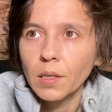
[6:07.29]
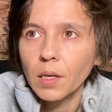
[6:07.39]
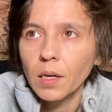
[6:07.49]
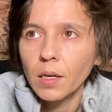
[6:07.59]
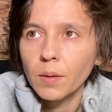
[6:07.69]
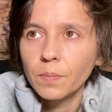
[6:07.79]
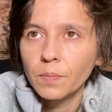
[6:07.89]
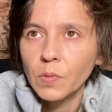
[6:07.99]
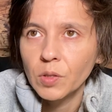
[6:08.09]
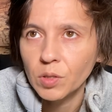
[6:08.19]

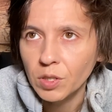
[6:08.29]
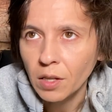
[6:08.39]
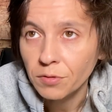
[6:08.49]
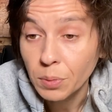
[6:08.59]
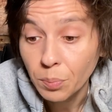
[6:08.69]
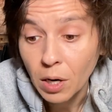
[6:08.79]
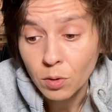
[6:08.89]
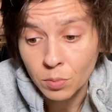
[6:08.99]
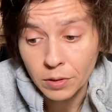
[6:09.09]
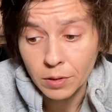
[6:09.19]
The
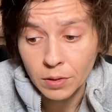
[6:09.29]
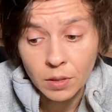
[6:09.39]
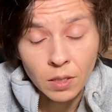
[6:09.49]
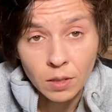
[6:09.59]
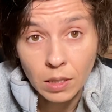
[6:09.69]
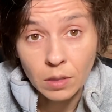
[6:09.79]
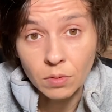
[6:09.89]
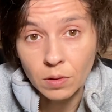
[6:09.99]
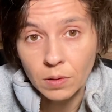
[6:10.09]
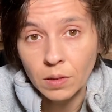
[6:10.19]
self-empowerment is there
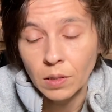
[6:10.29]
even.